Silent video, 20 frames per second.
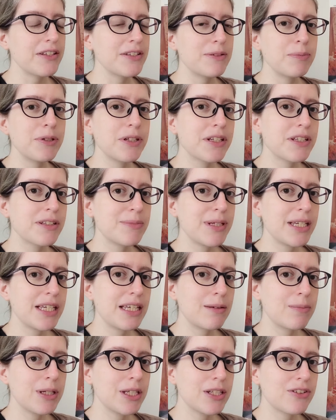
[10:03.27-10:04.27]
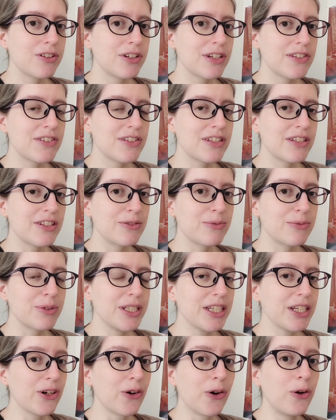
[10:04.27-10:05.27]
this book is making me interested in
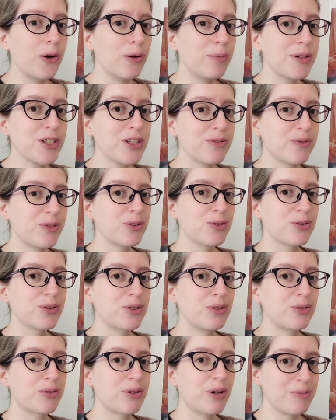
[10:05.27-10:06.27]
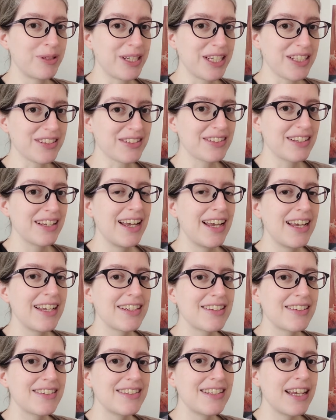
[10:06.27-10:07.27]
reading a whole bunch of old school romance
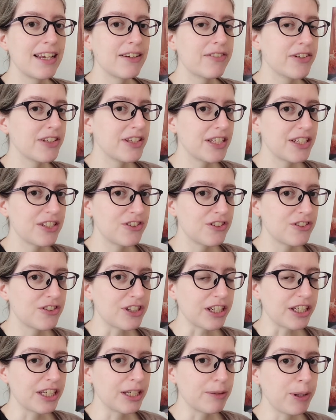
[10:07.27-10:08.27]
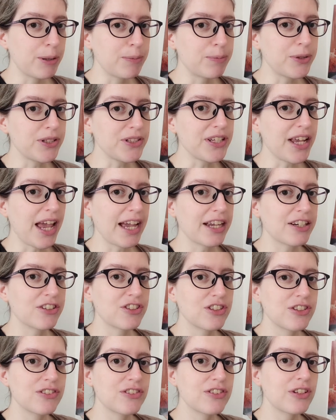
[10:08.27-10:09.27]
to see everything she's talking about put into
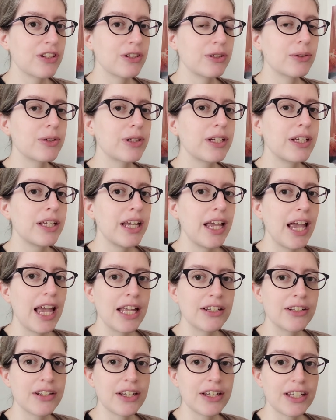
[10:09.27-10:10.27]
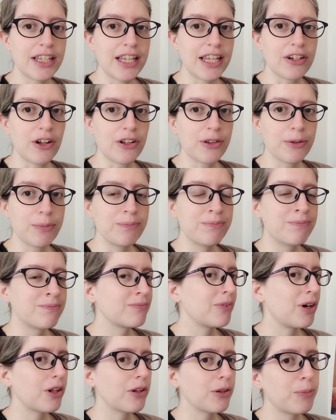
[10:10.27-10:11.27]
action. So, and again, all the
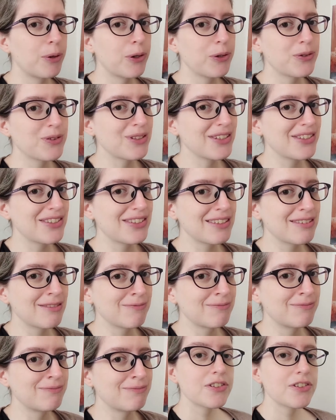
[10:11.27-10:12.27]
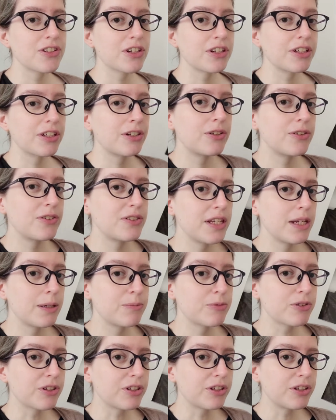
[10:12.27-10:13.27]
post-its. started Whose
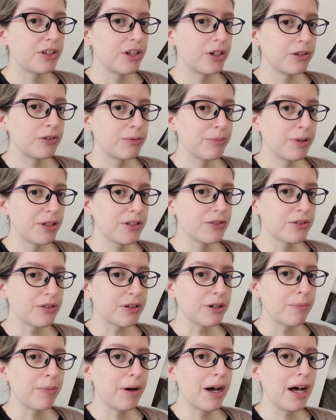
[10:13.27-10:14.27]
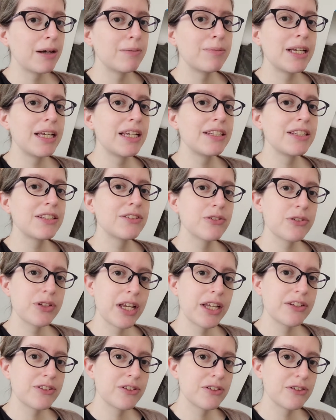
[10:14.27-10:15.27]
Names Are Unknown by Sanora Babb, and it's
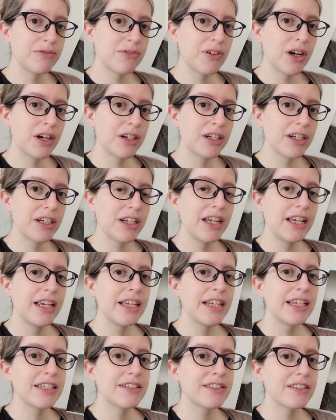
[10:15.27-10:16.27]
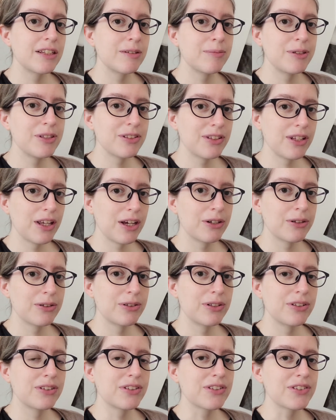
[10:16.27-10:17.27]
okay so far. It's gonna be
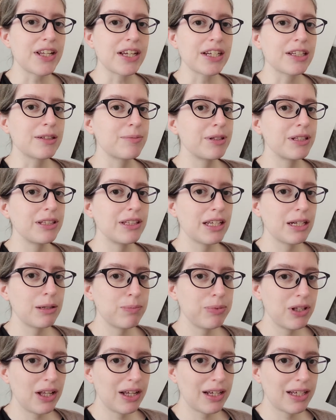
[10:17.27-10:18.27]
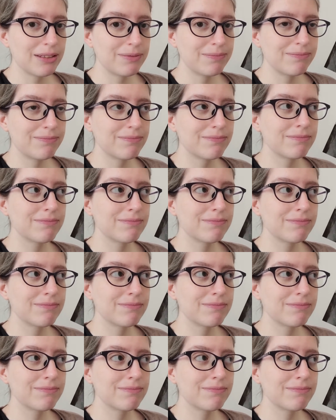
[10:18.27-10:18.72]
slow, there's not gonna be a lot of plot.